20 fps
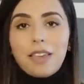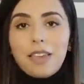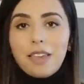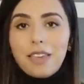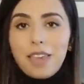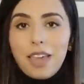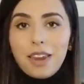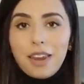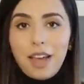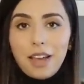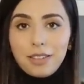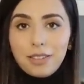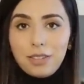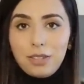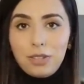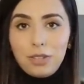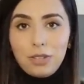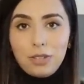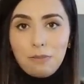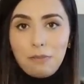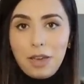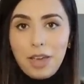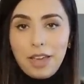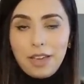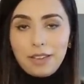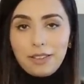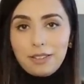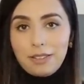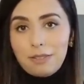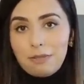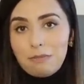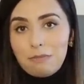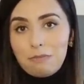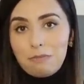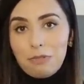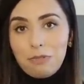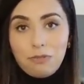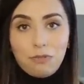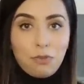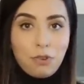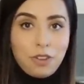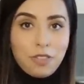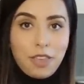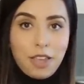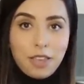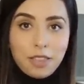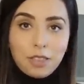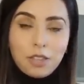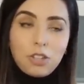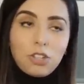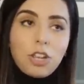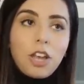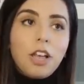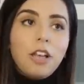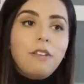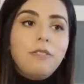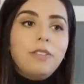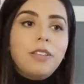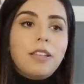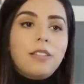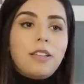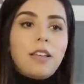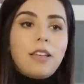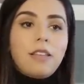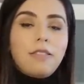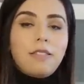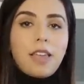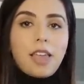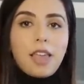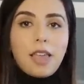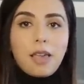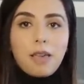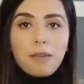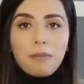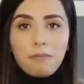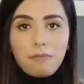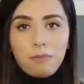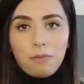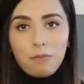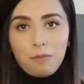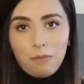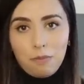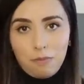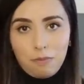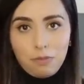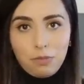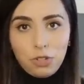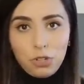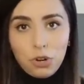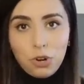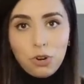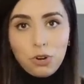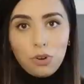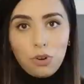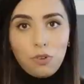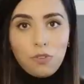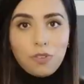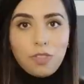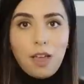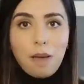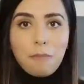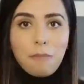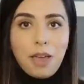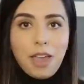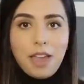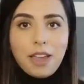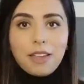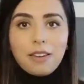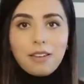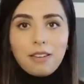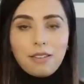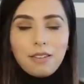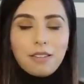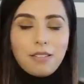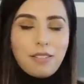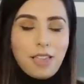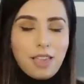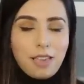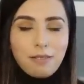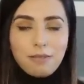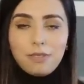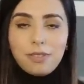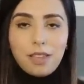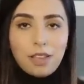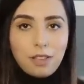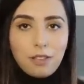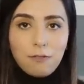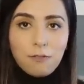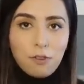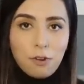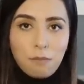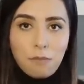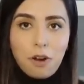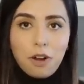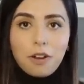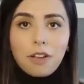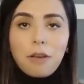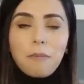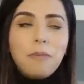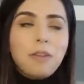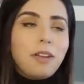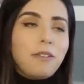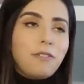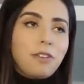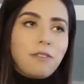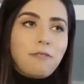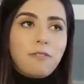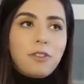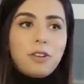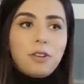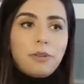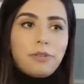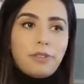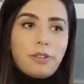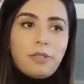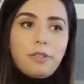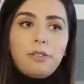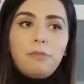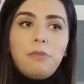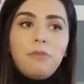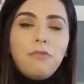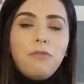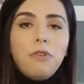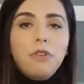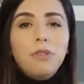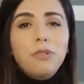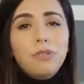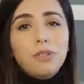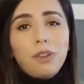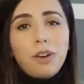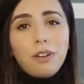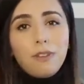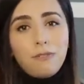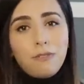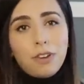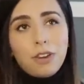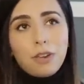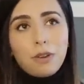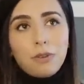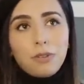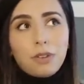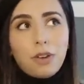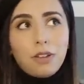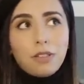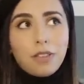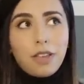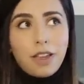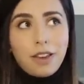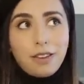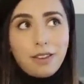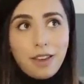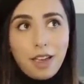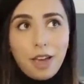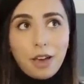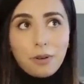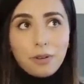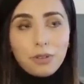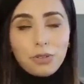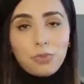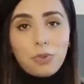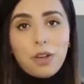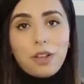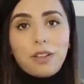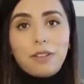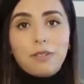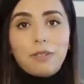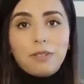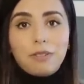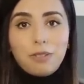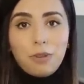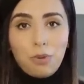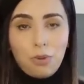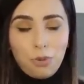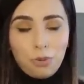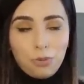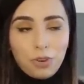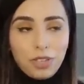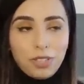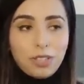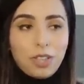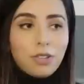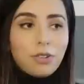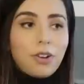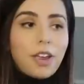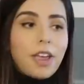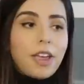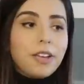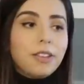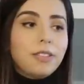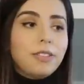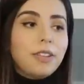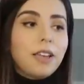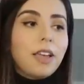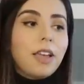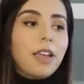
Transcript: get access to the bags before they hit the shelves, and then they turn over that bag and they sell it for a markup. And I've done videos on this before. There's a lot of videos online now as well, the whole reseller angst.